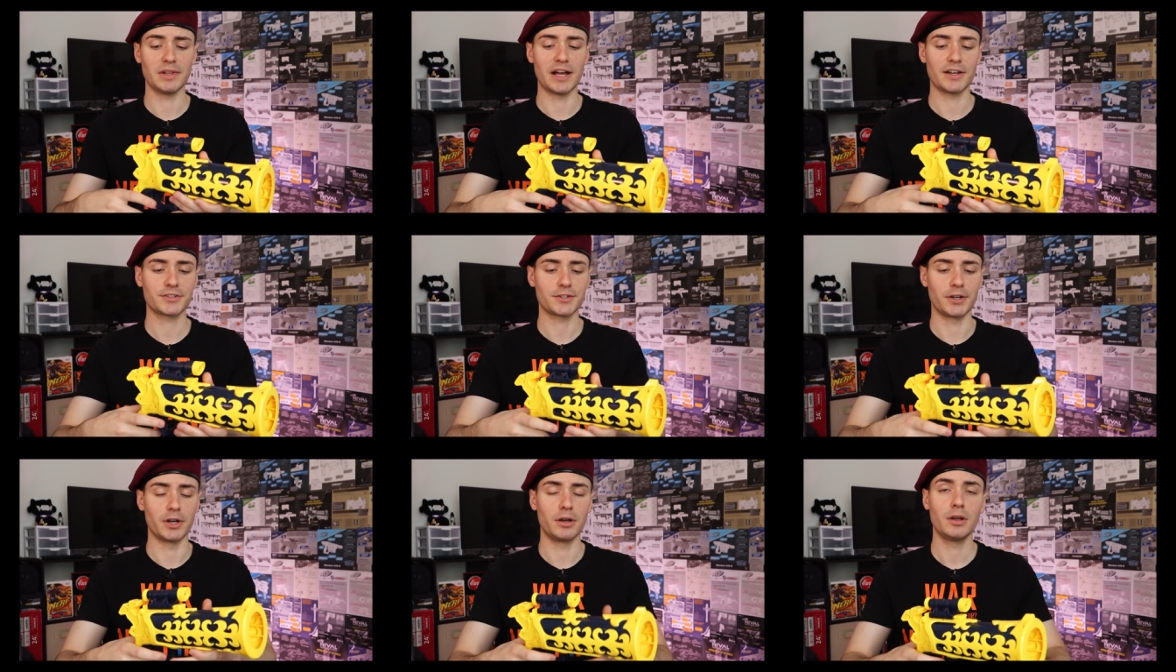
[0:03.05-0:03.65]

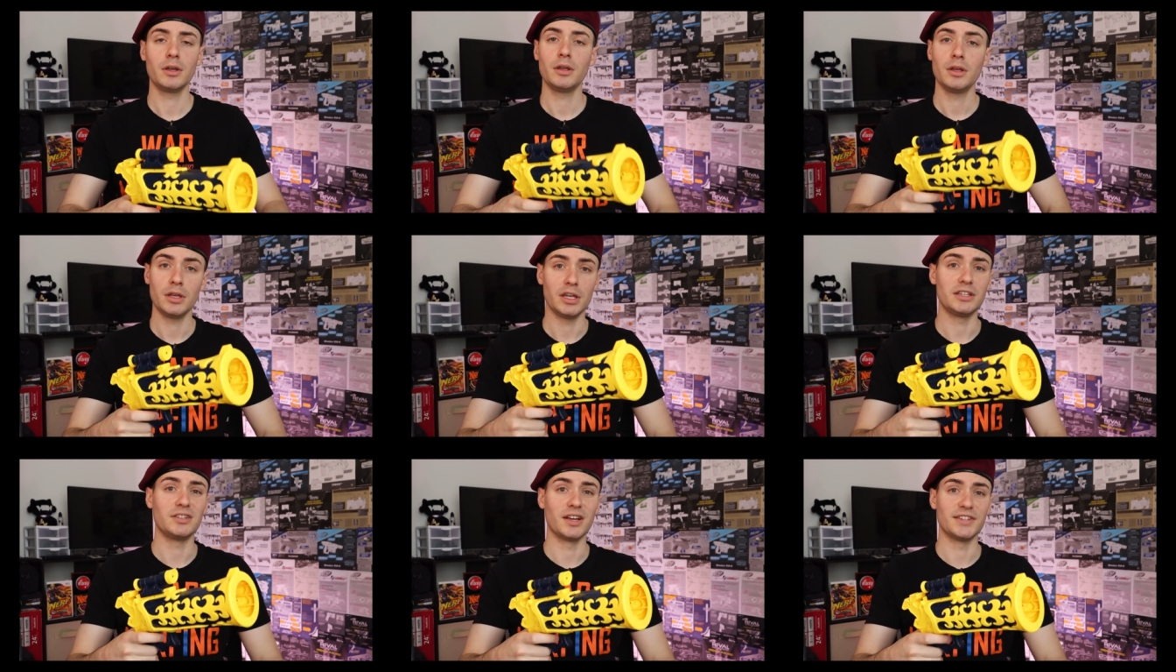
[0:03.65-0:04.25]
blaster,
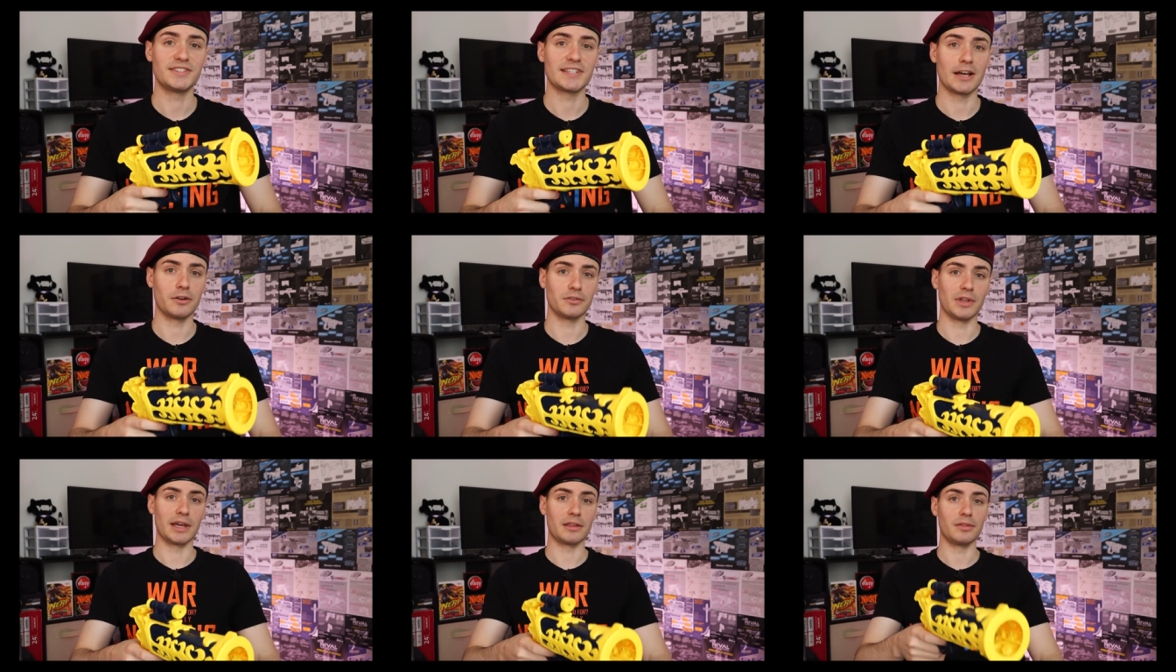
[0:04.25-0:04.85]
it does
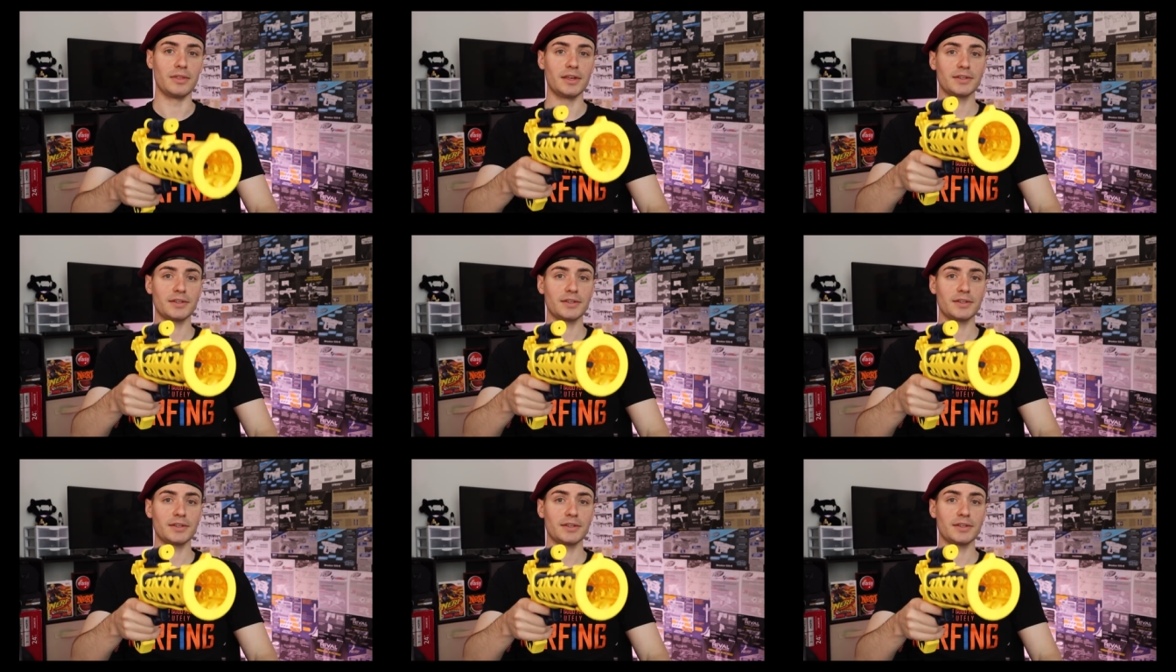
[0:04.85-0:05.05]
sound like